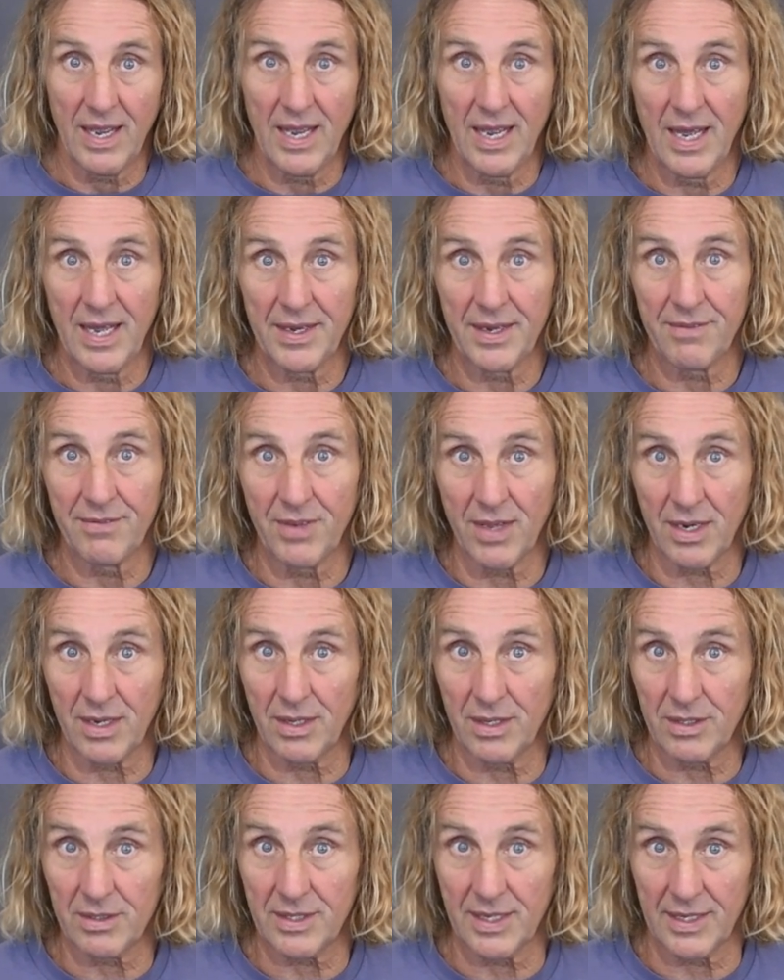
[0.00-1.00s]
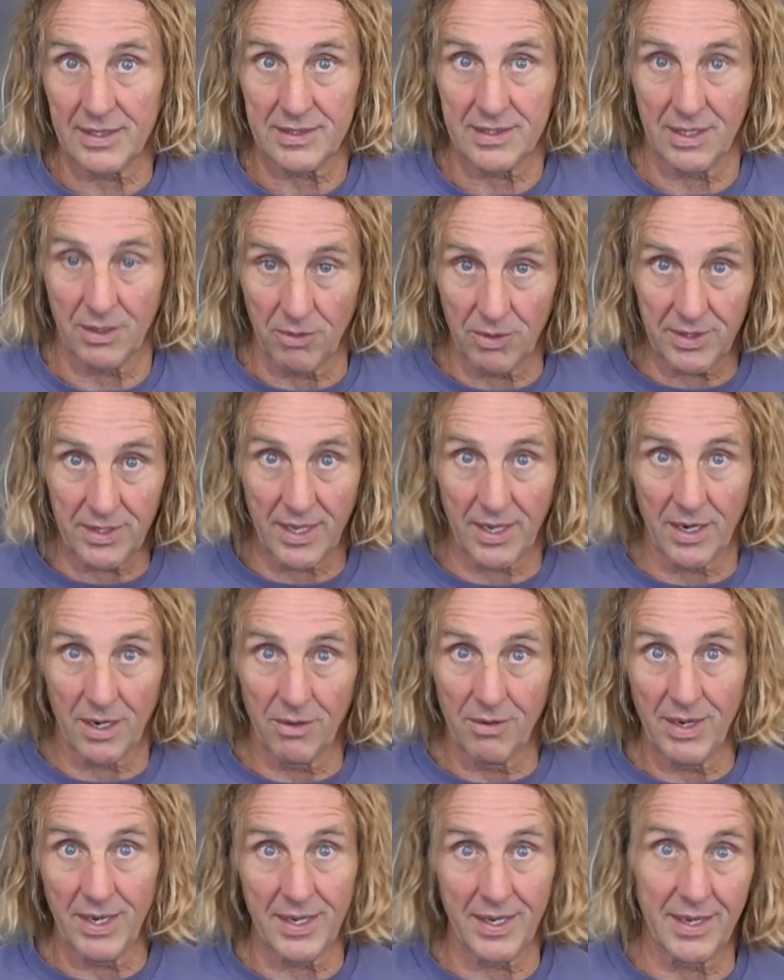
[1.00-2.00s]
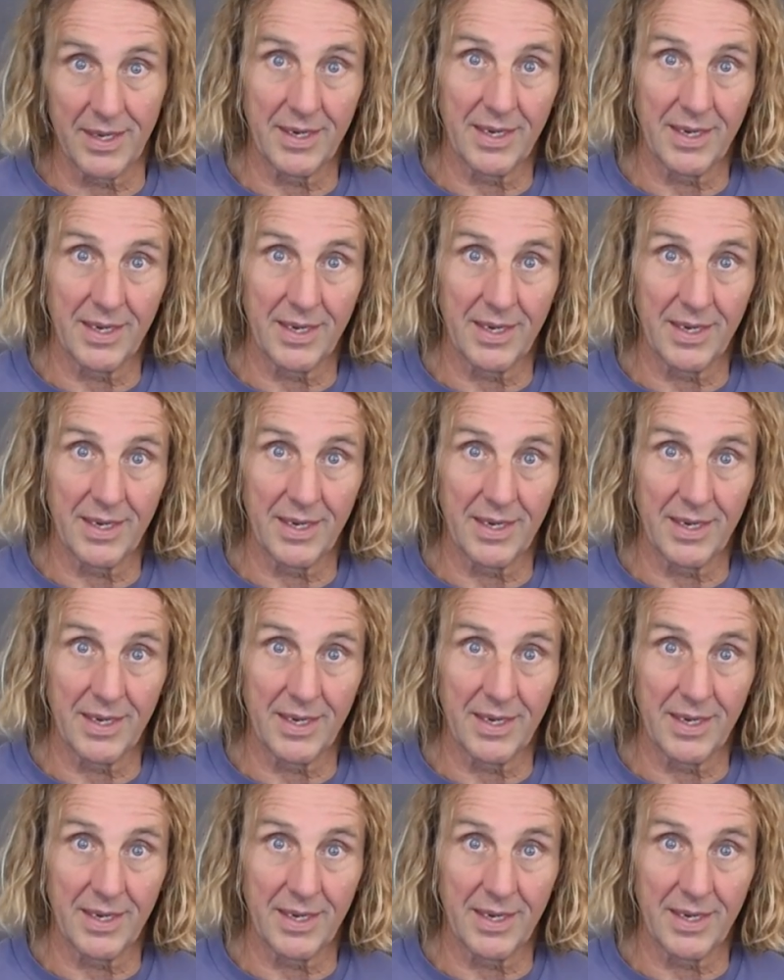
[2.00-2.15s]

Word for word: And I've done a little testing with that already.